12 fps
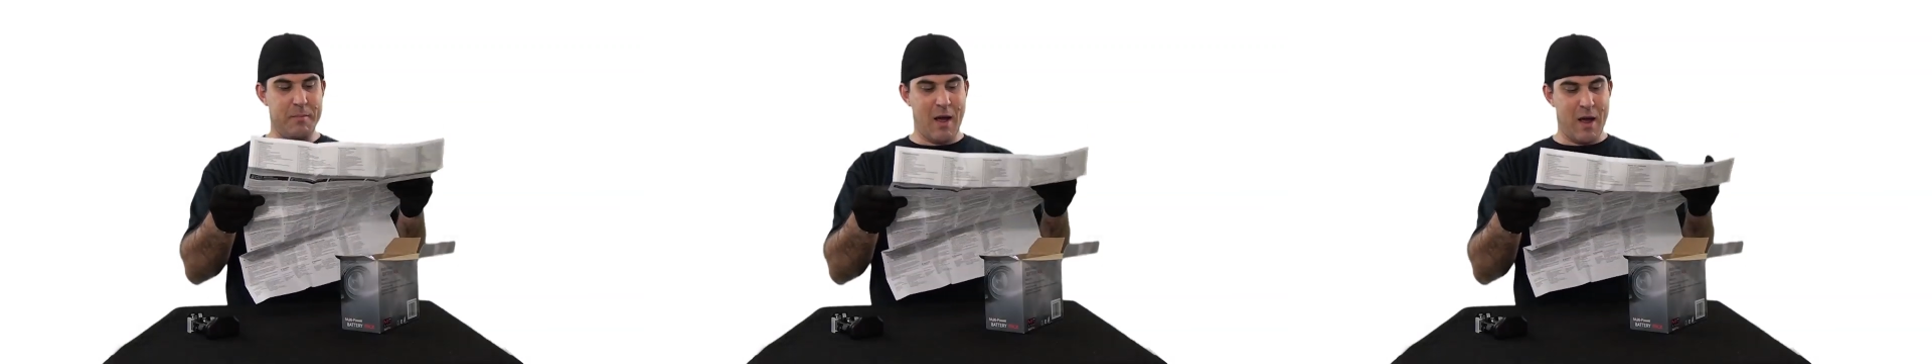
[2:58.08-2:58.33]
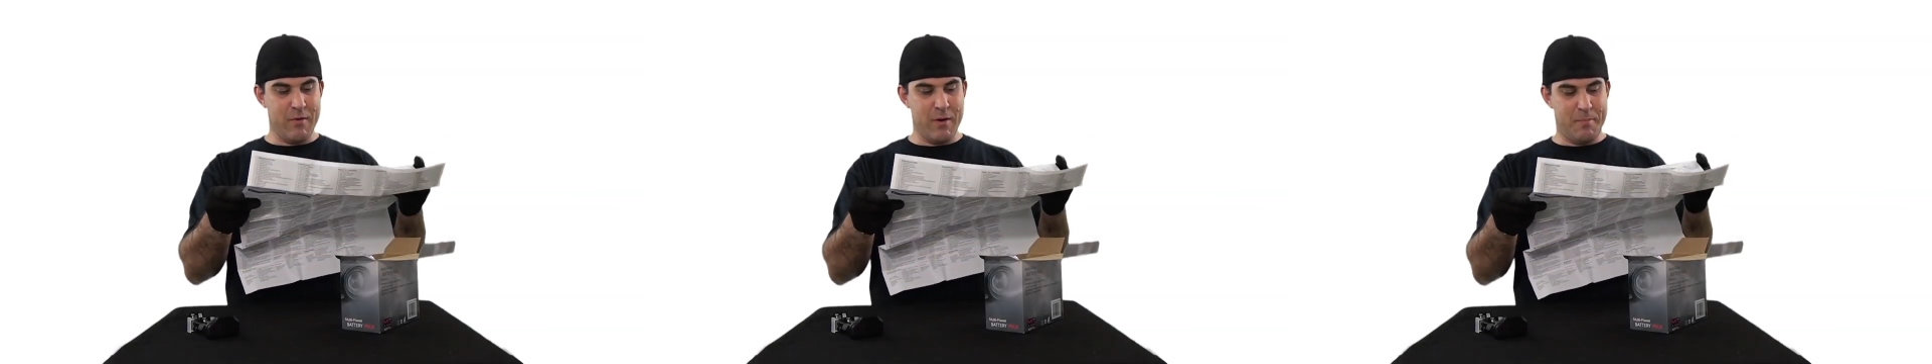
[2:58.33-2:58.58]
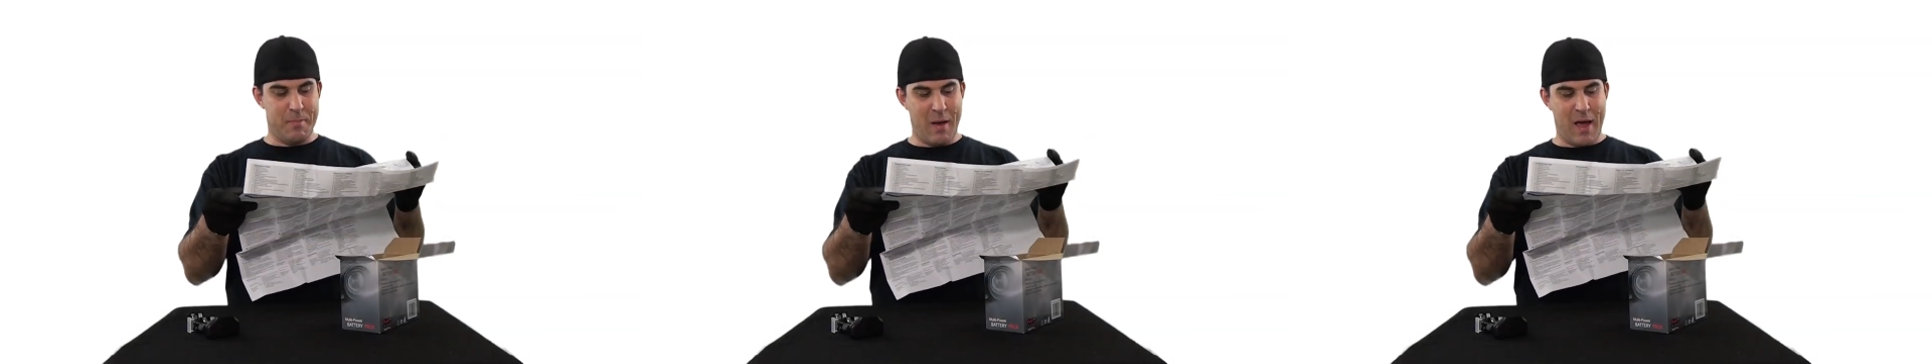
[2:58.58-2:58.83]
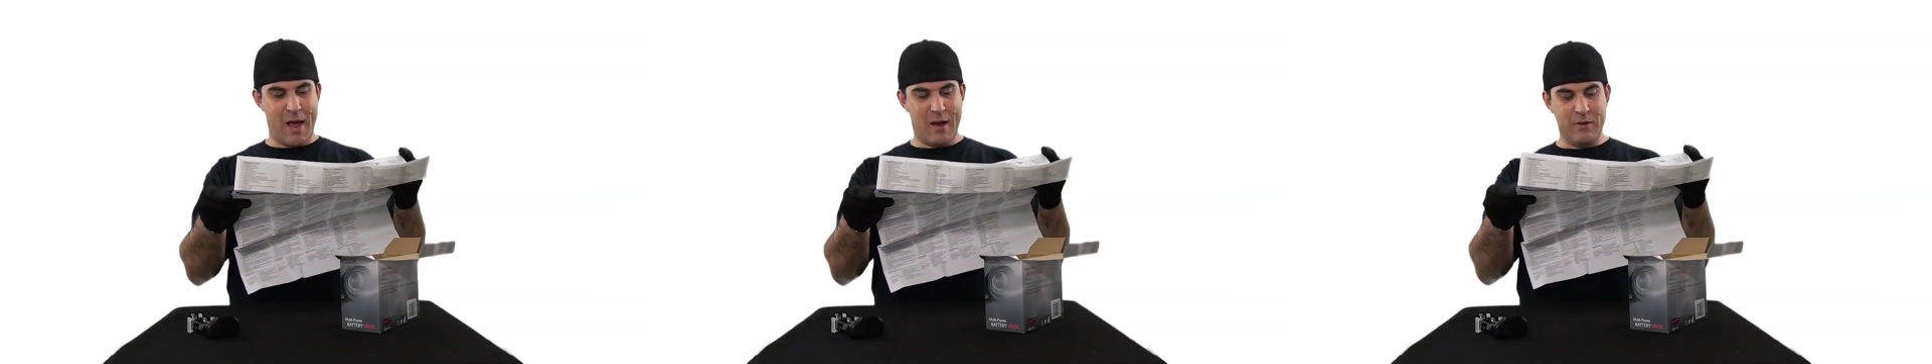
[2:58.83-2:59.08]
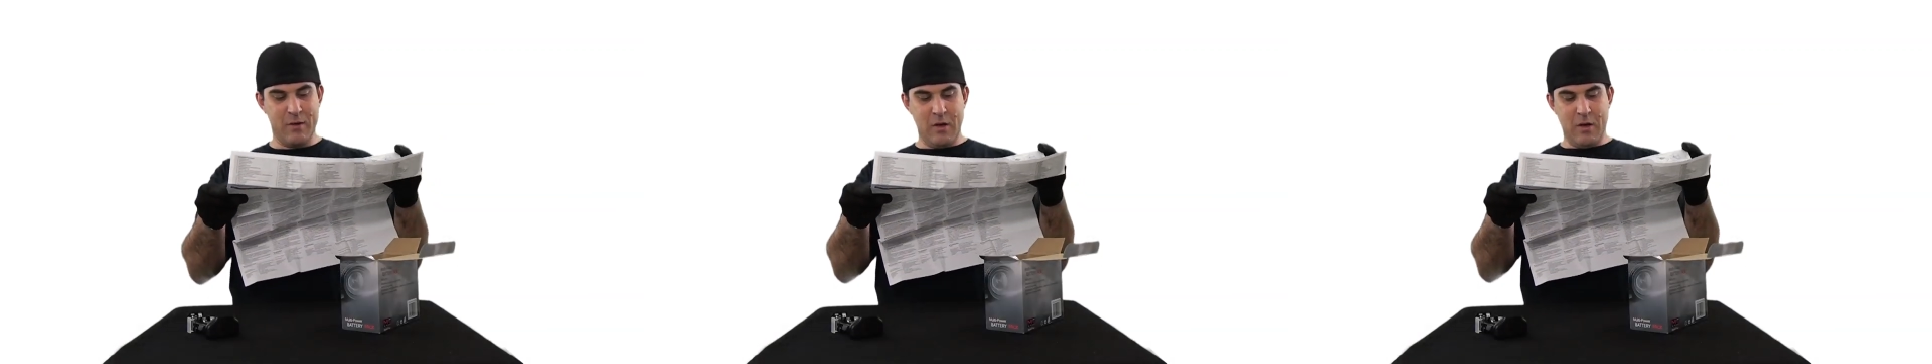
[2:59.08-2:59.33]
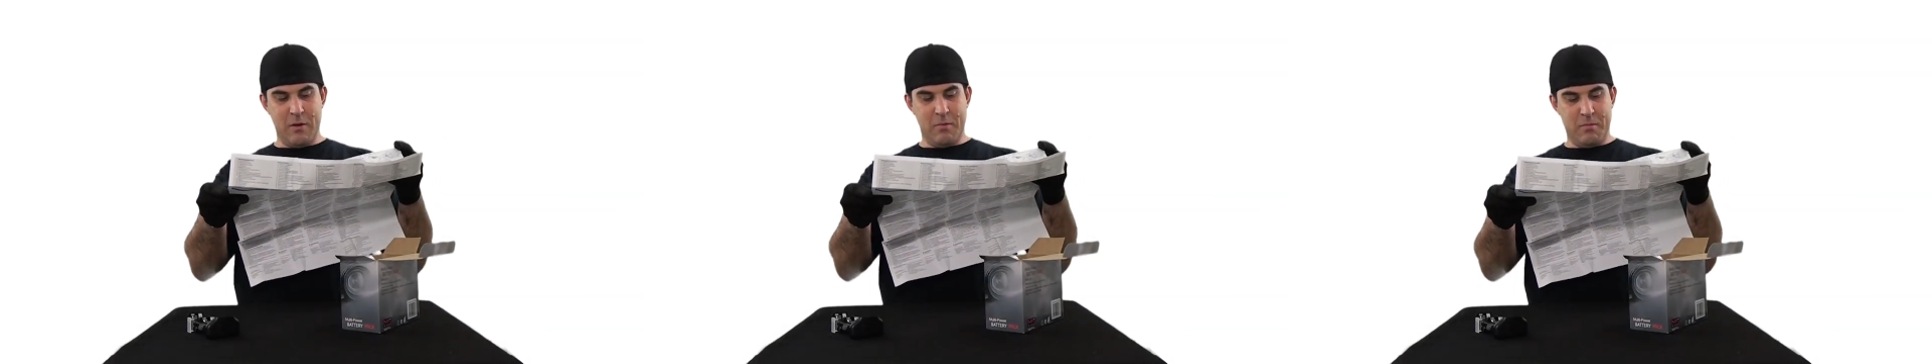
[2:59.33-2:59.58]
the battery pack,
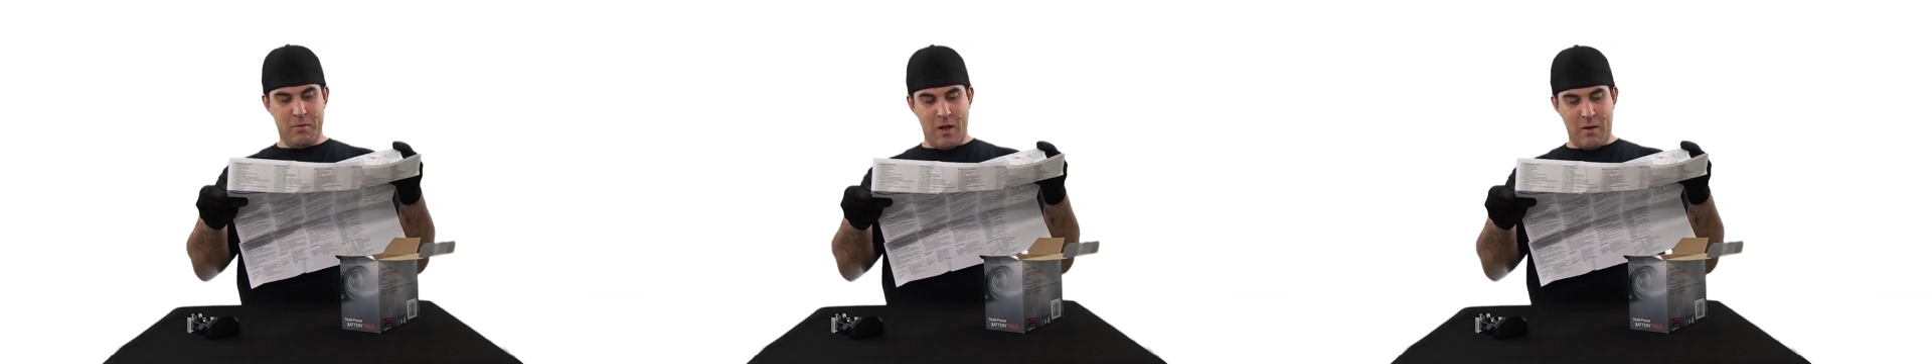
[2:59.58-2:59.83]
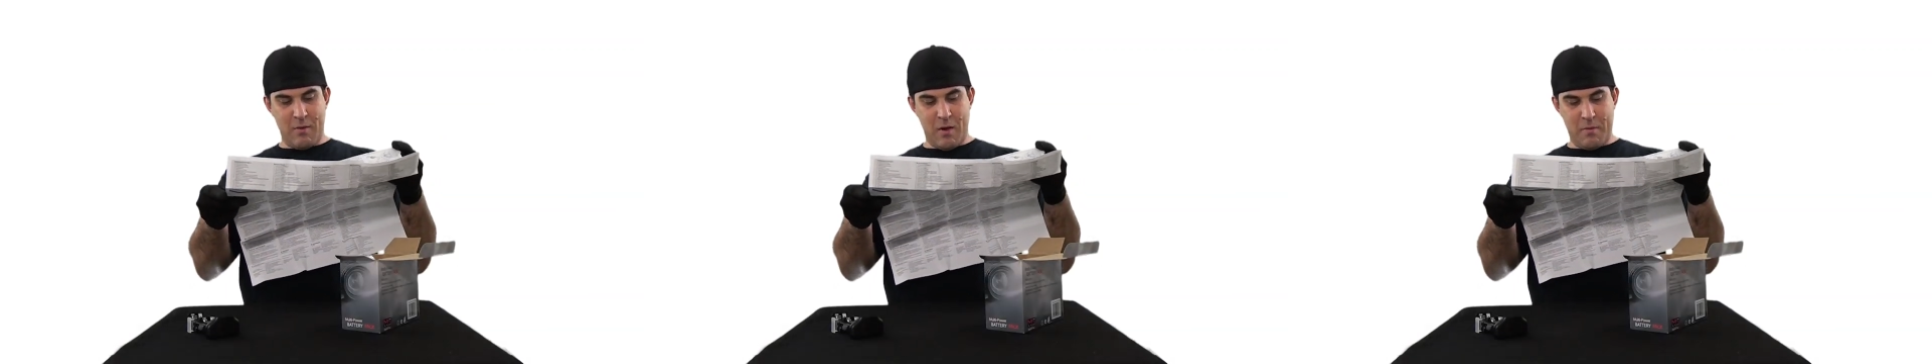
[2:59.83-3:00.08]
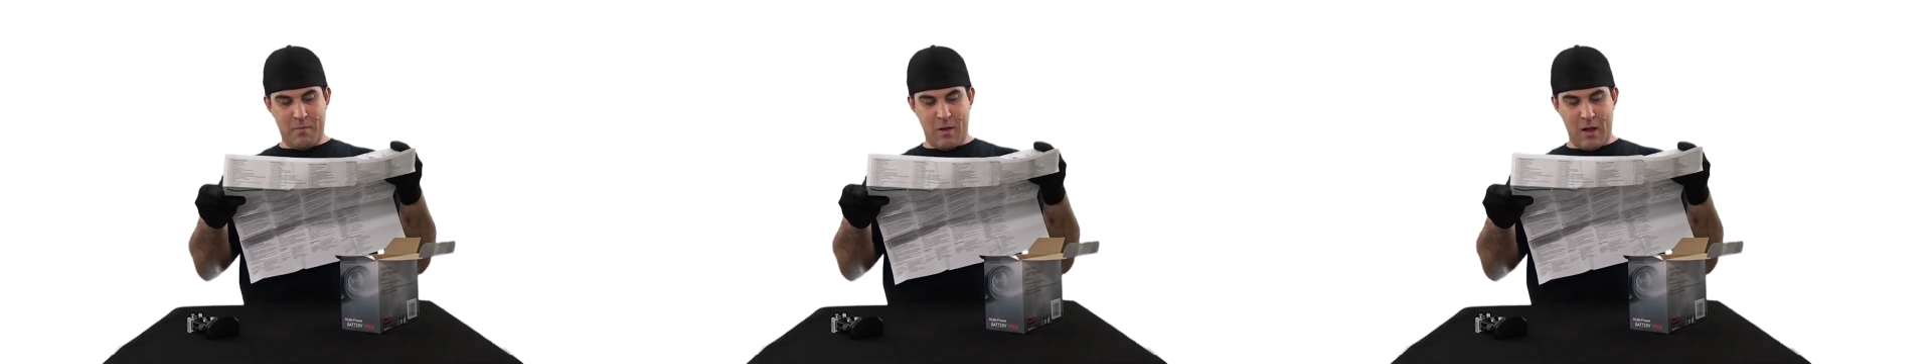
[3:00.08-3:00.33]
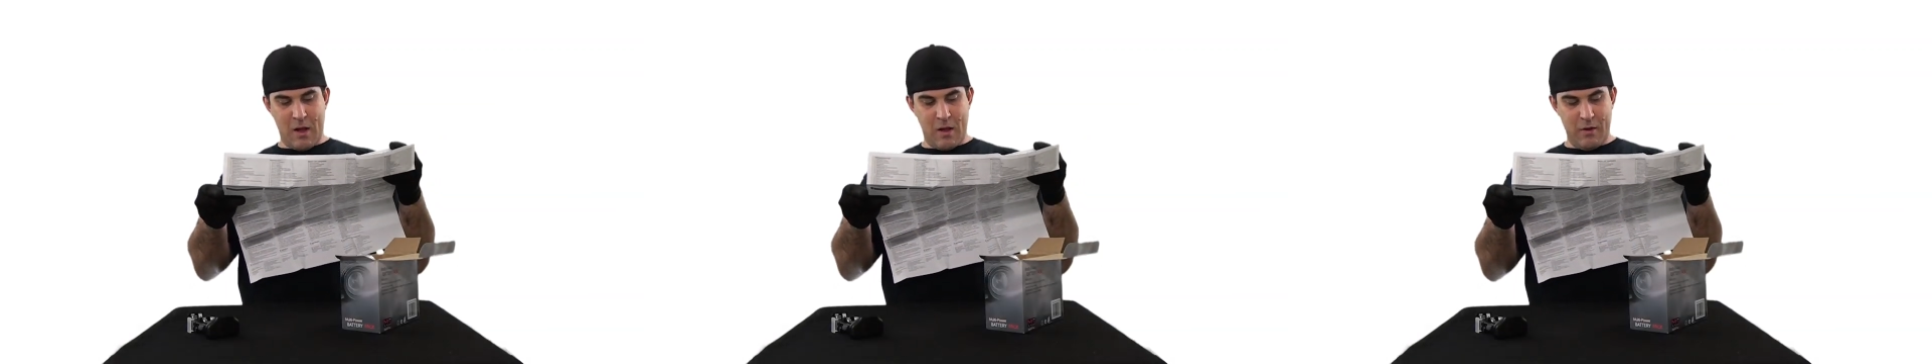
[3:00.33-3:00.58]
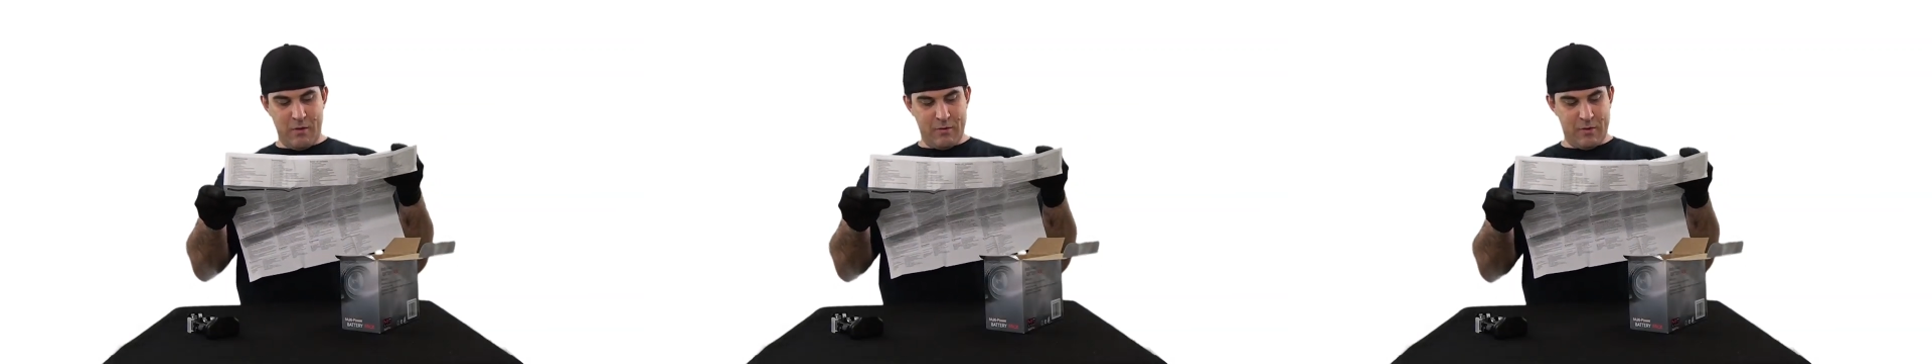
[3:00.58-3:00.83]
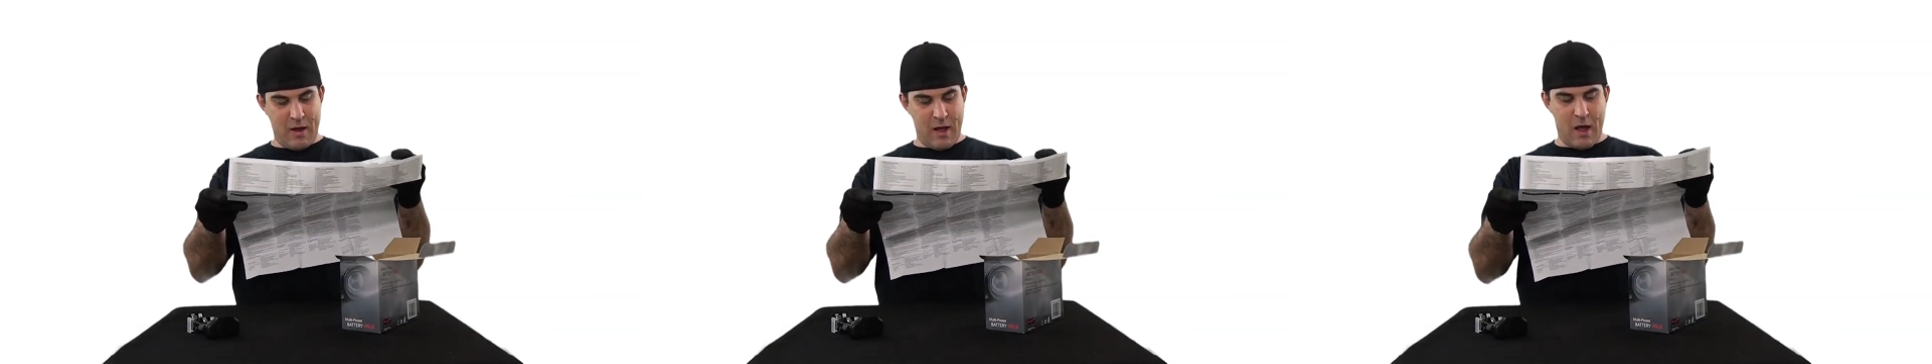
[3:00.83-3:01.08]
blah, blah, blah, using a